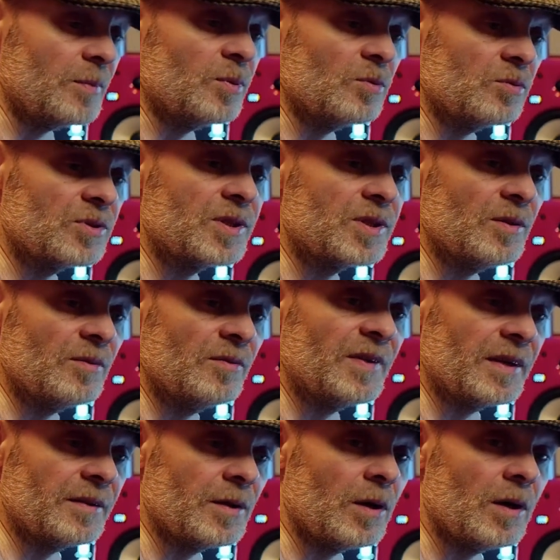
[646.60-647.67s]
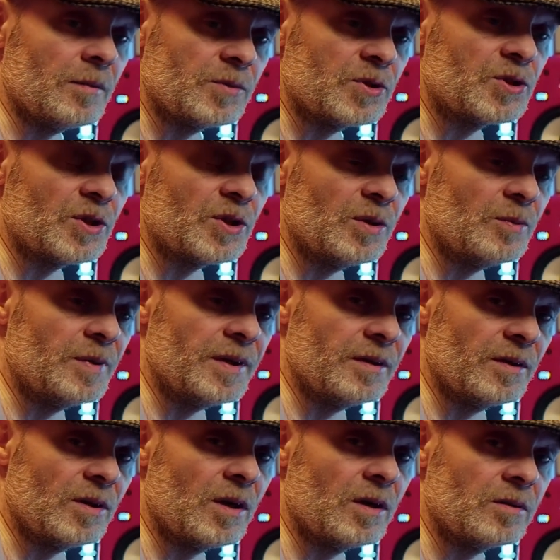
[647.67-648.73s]
still think that I'm stupid and
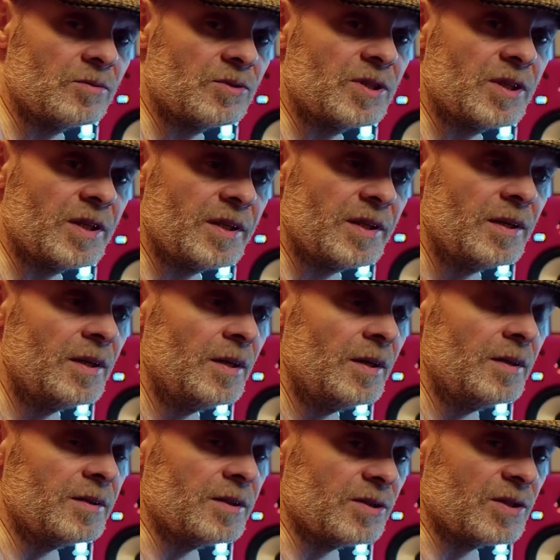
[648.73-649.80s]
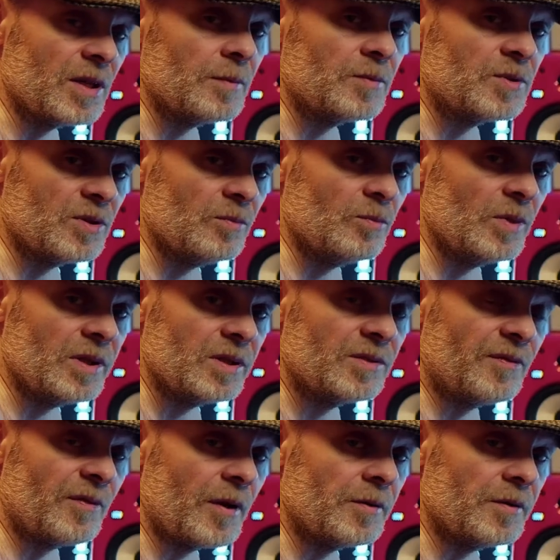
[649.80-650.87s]
can't see deception when it's
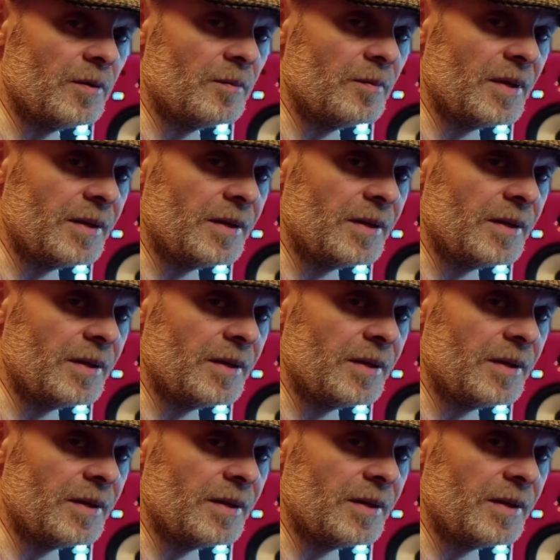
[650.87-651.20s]
thrown at me.